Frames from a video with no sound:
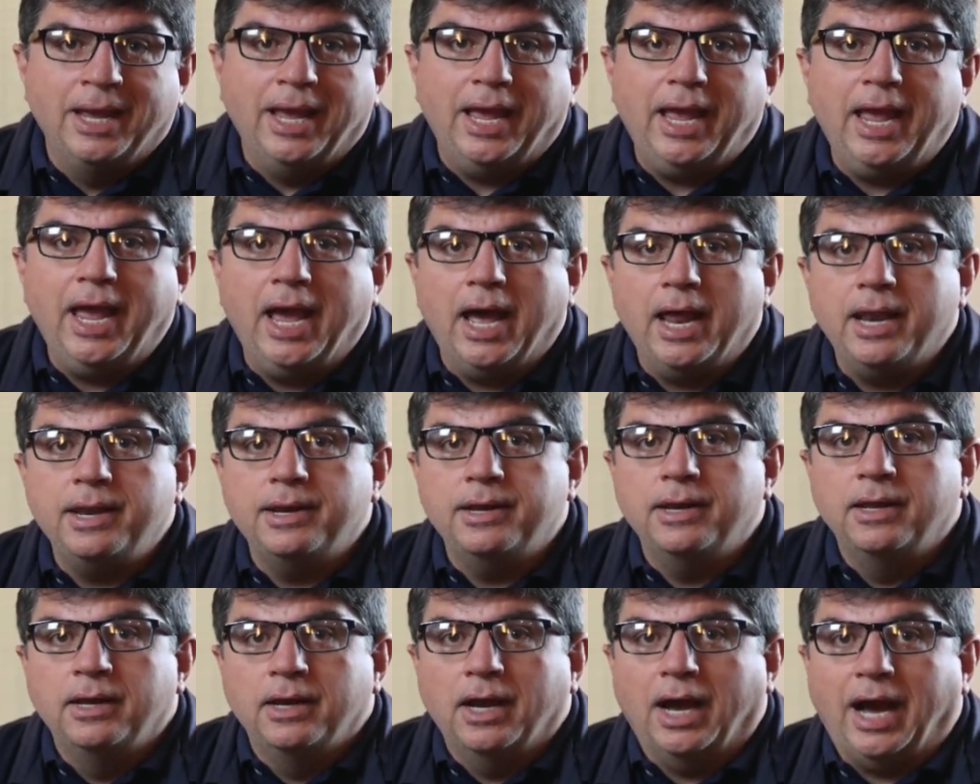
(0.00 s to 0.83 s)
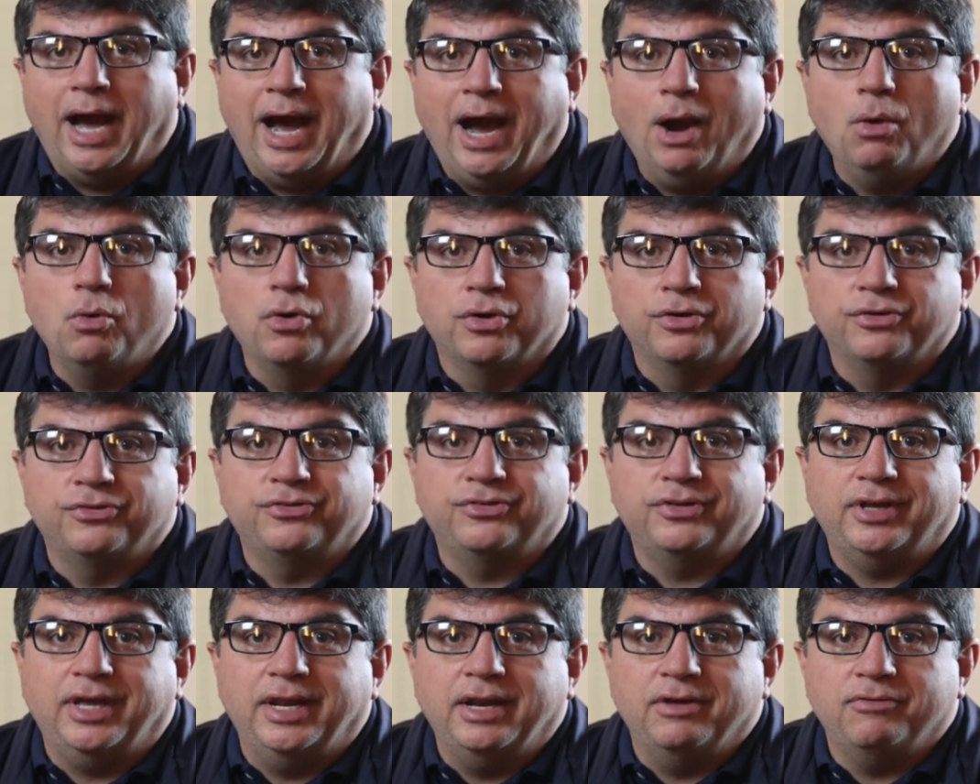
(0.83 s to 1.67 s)
and
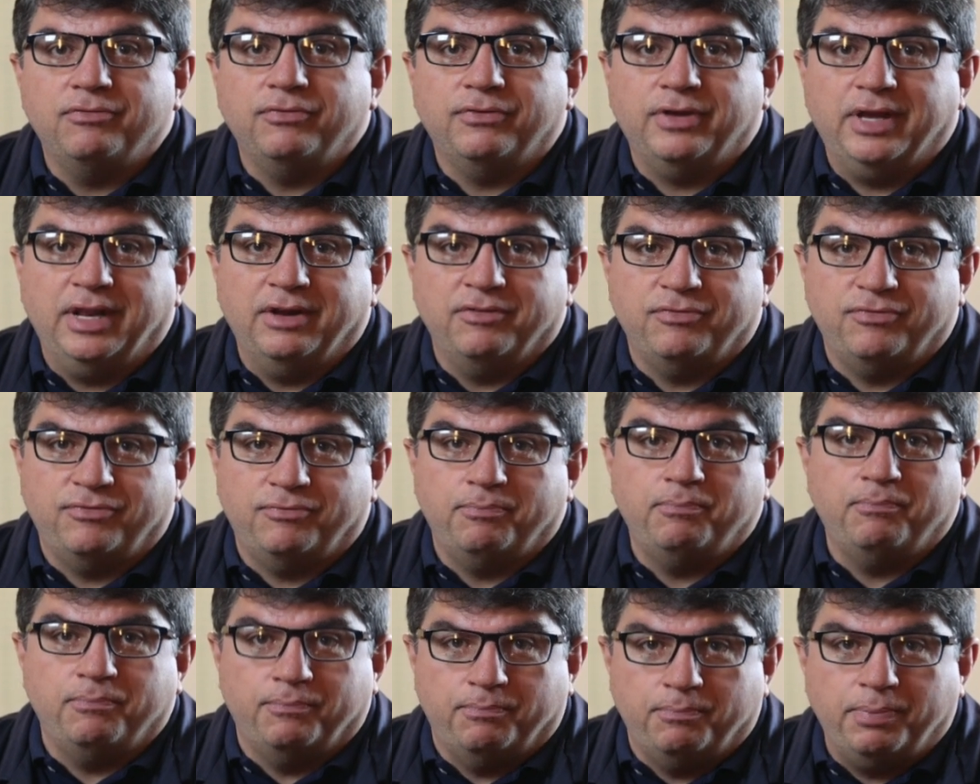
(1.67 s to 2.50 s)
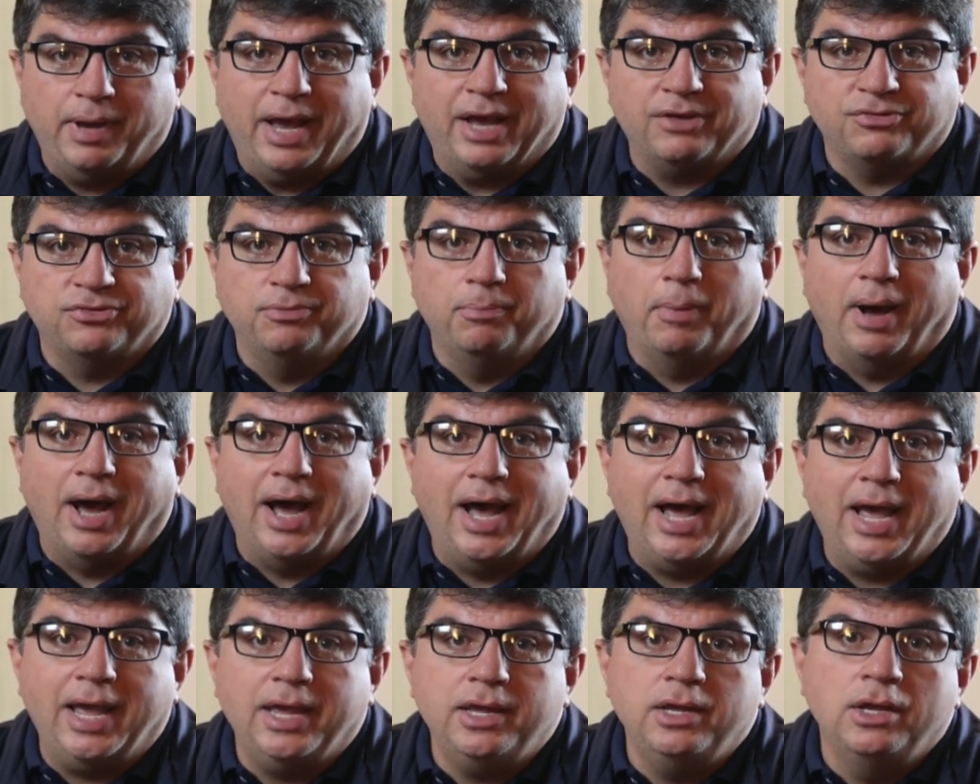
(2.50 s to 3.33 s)
hours can have passed
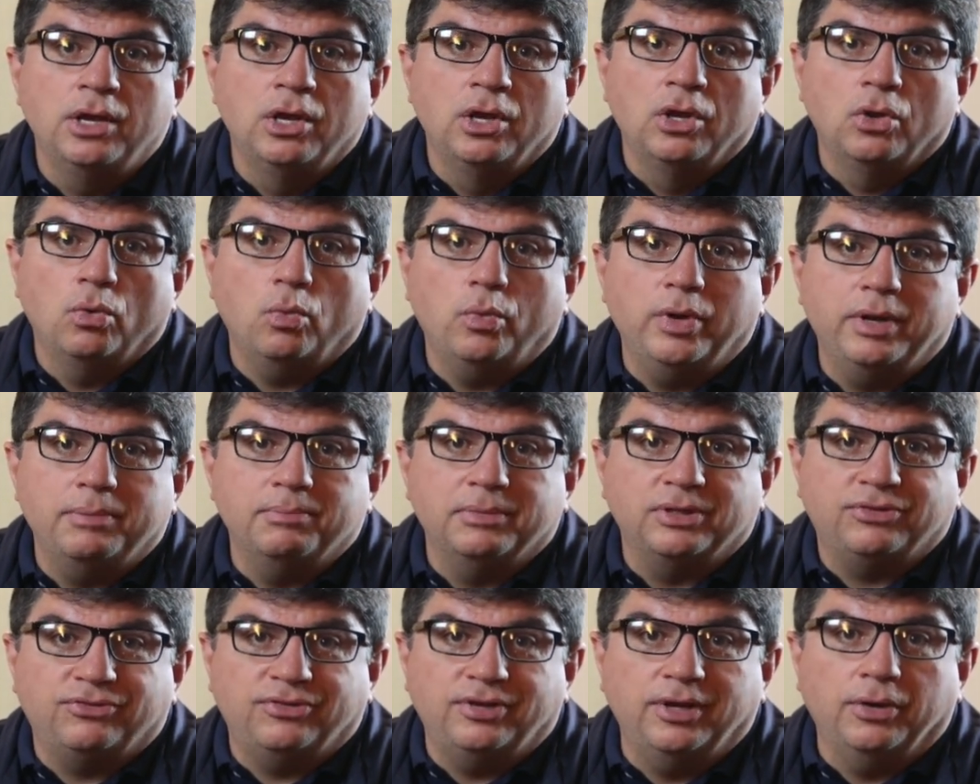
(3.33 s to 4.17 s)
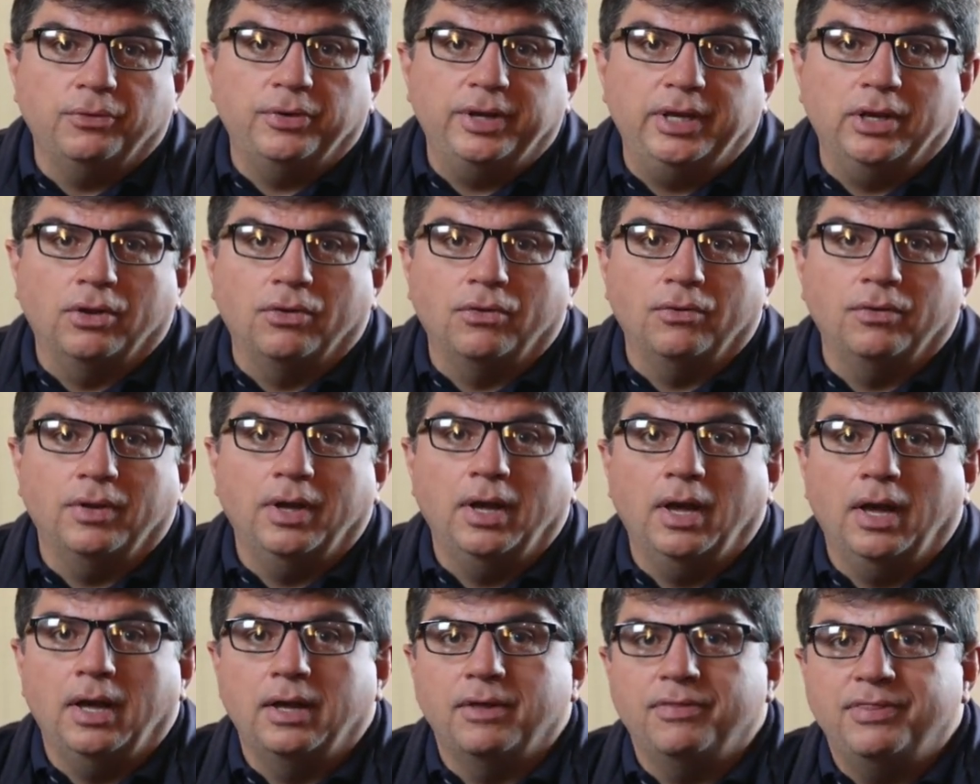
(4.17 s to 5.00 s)
by when material
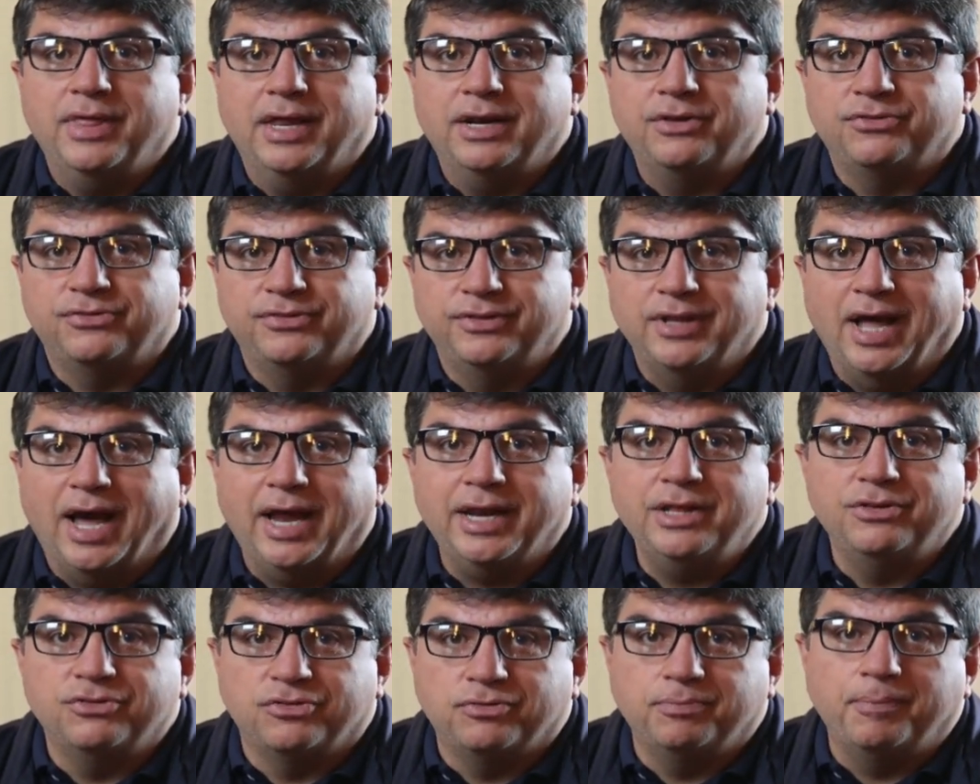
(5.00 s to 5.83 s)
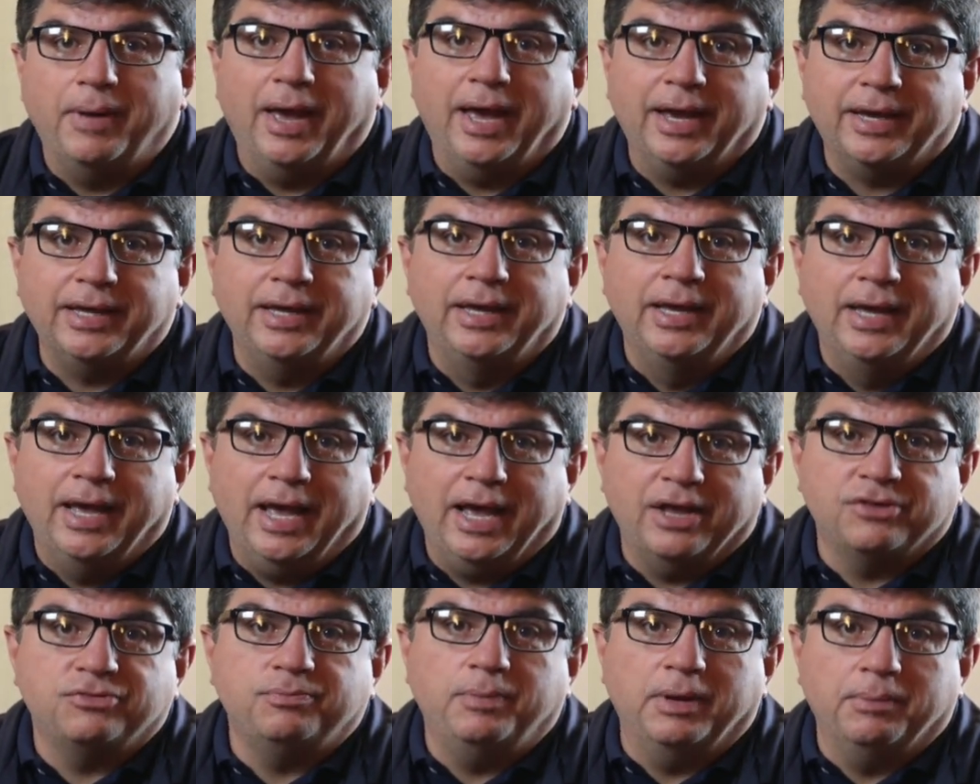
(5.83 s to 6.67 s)
that is not in spec
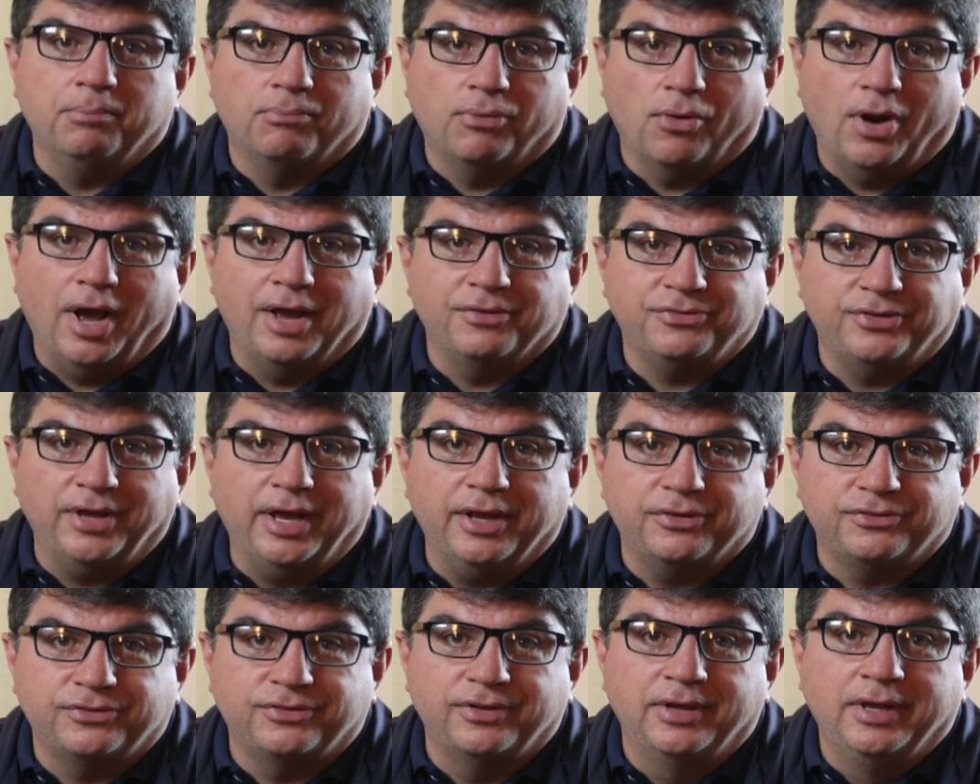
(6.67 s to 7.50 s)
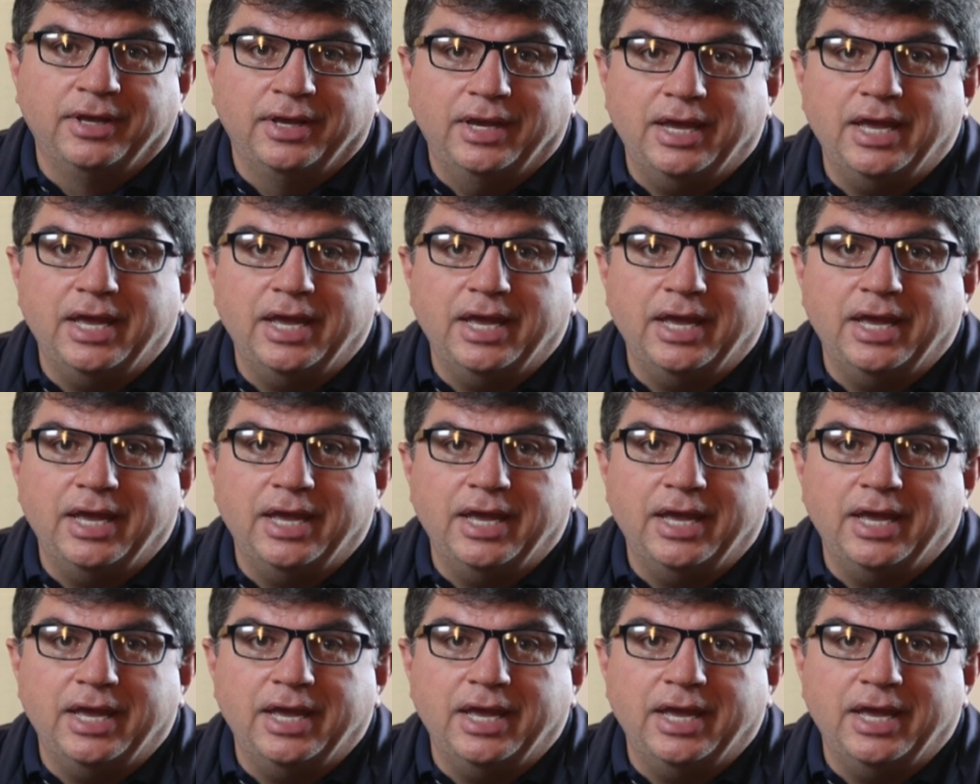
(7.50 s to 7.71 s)
has been processed.